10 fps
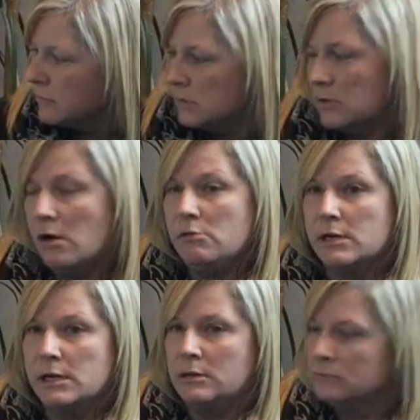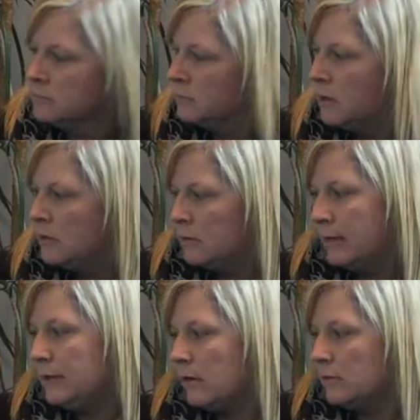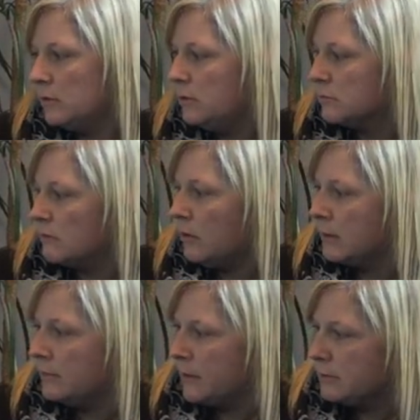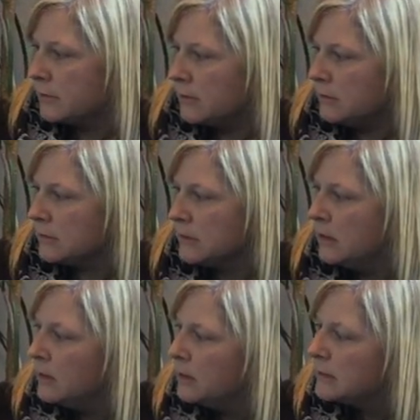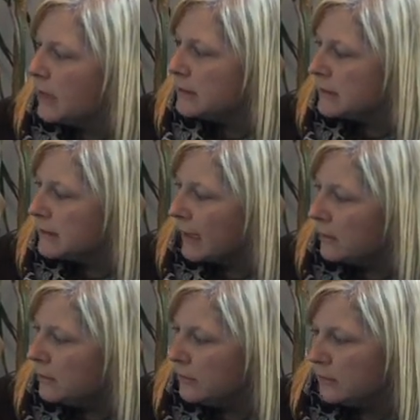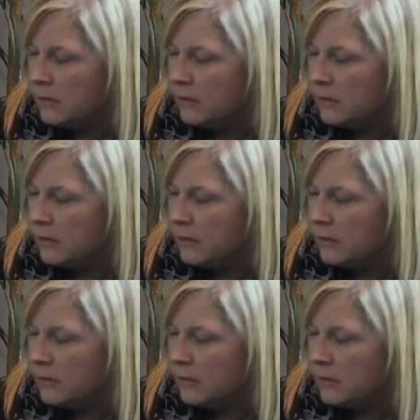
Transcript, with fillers: Sorry, we don't use rocket boosters, says the second.